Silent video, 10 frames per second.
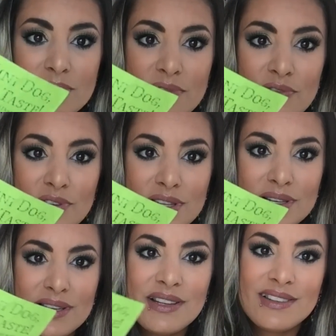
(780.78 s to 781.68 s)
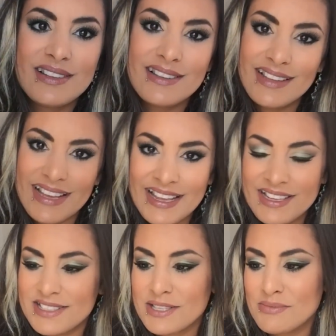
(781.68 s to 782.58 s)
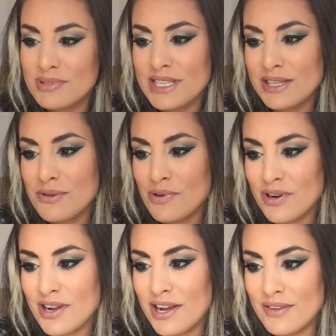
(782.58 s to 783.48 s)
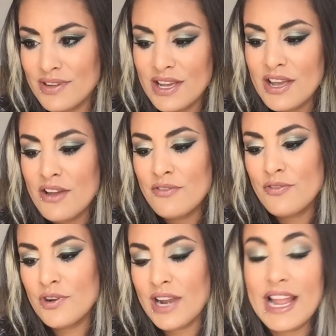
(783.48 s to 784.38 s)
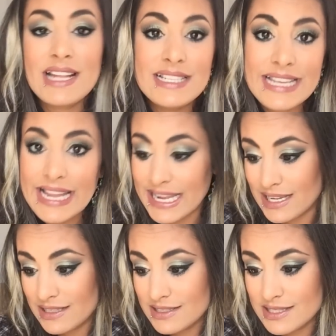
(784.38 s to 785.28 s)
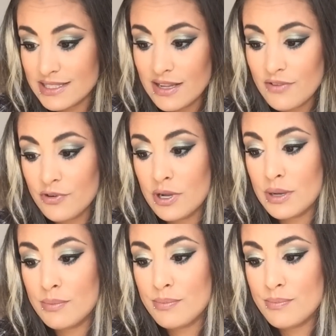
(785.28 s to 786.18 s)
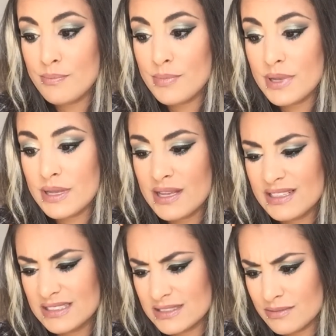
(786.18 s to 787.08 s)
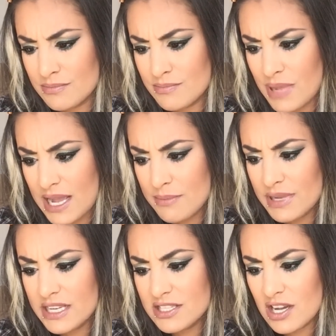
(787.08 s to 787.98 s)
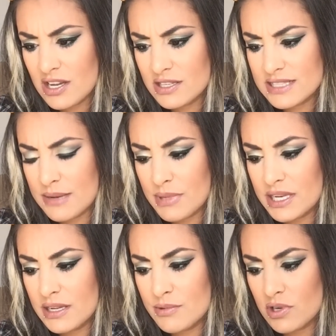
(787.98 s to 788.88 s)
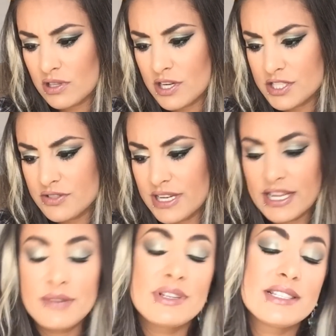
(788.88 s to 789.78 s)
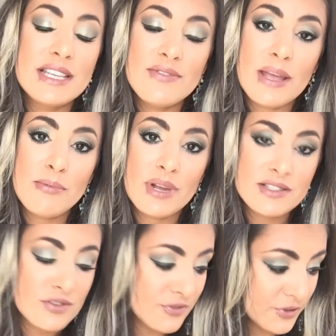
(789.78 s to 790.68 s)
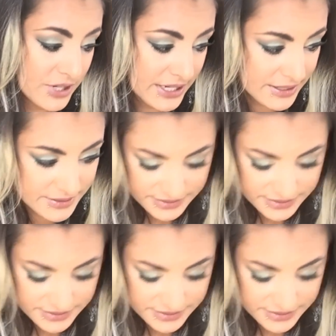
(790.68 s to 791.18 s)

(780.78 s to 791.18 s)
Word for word: it before the ink is completely worn off. For Auntie Anne's, for a buy mini dogs and medium or large drink and receive a pretzel free.